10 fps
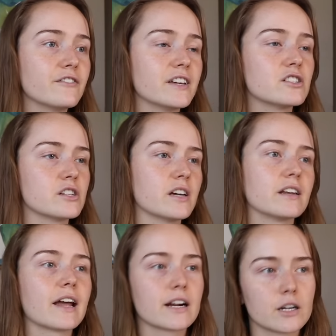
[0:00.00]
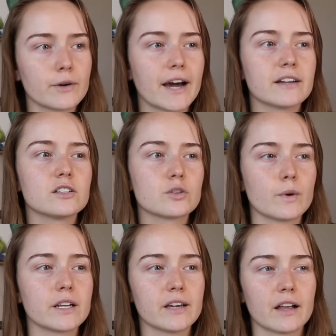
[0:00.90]
Fiji, and Arrowhead
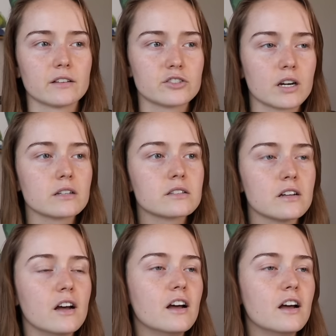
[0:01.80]
20 gallon jugs.